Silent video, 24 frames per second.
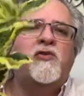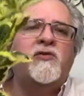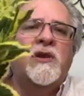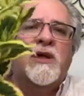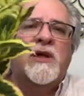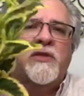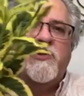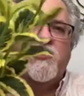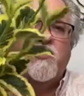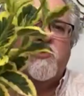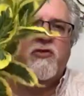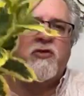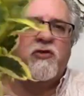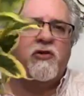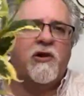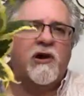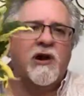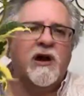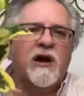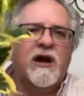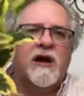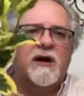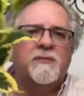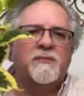nother
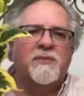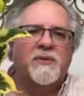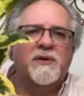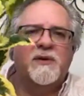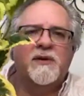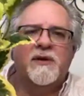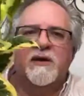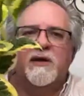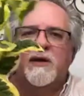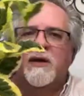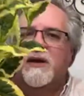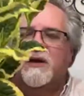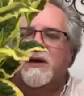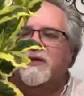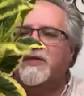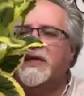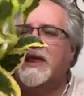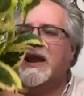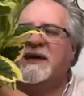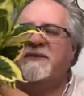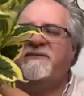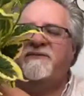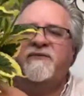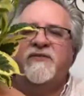crop that
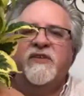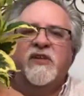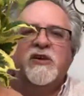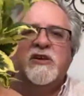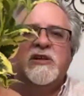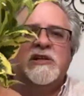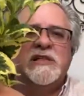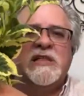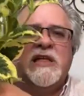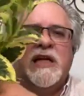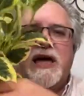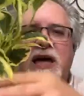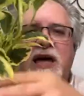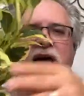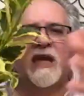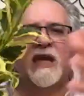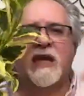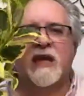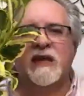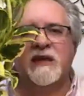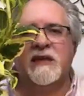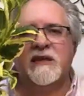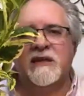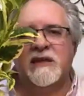I feel
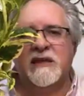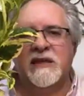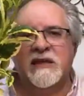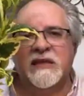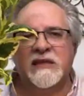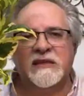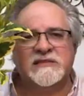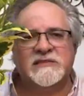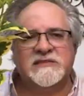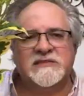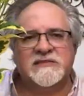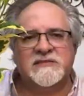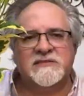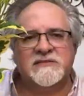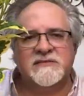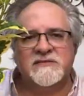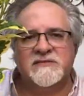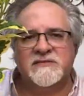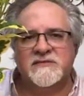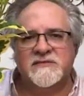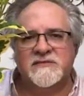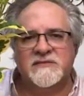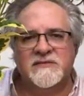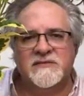like gets
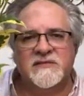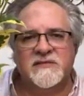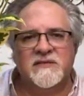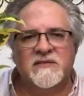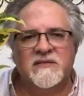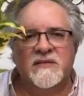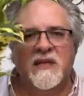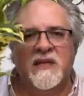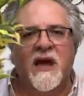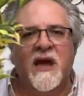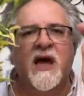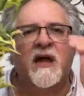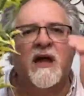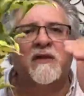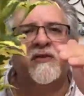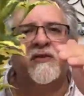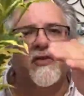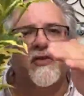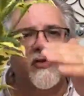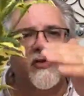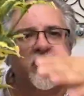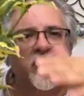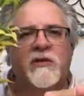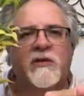not
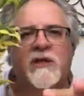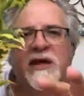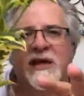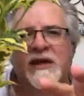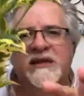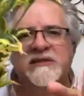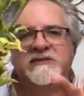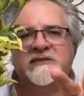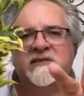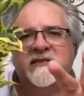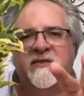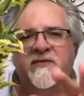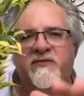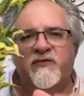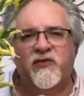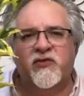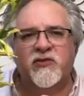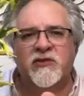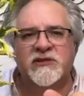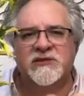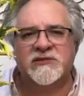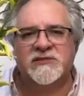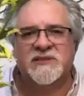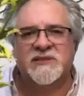utilized to the full
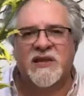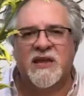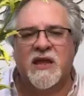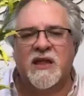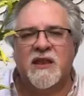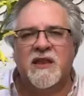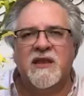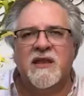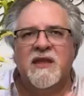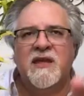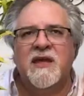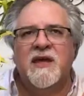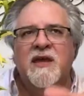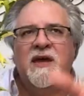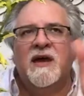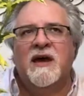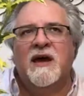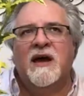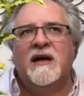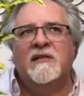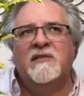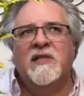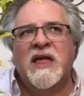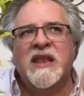extent.
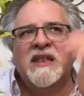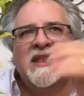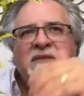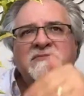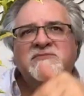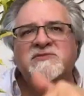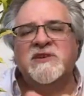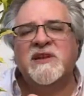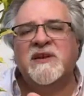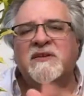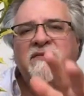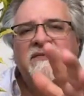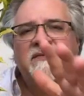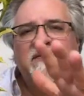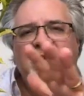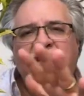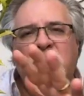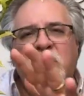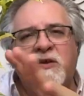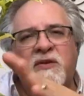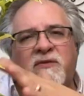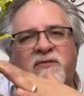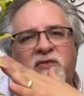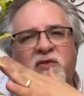A lot of times you have,
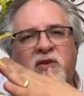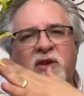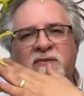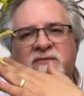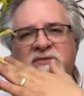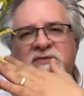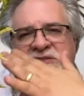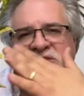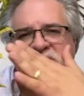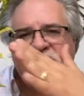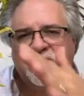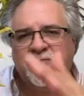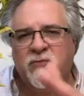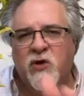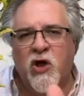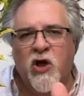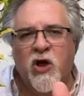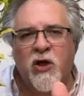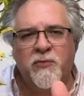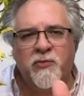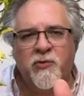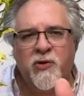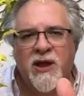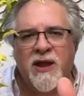if you have a
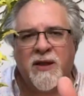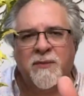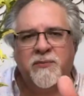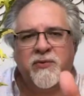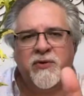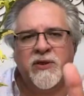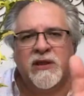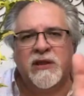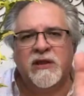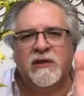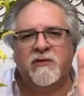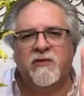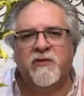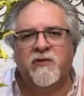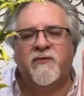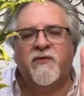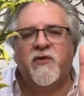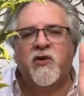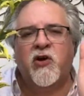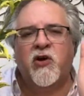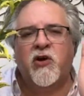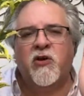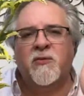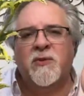small property or
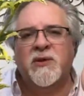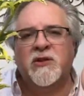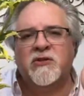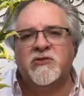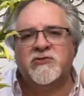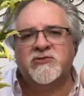farm and you're